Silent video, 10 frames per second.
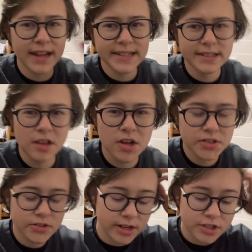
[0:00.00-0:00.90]
I did a longer
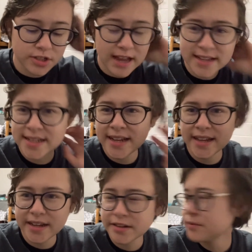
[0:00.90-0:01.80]
stretch last
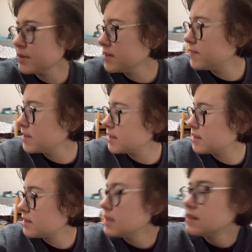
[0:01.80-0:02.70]
night. I don't really feel
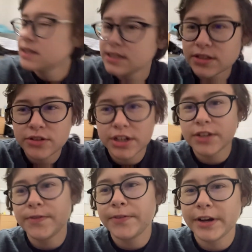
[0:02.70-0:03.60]
like
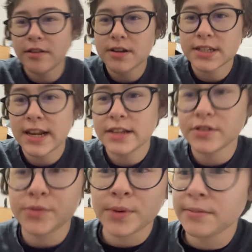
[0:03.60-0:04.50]
stretching for very long tonight,
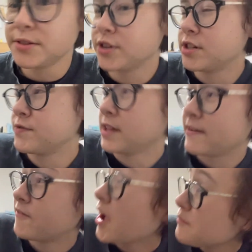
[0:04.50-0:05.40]
so I'll probably stretch for
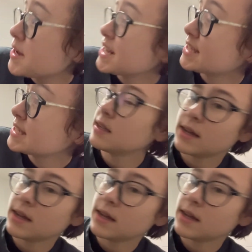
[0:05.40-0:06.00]
like five minutes.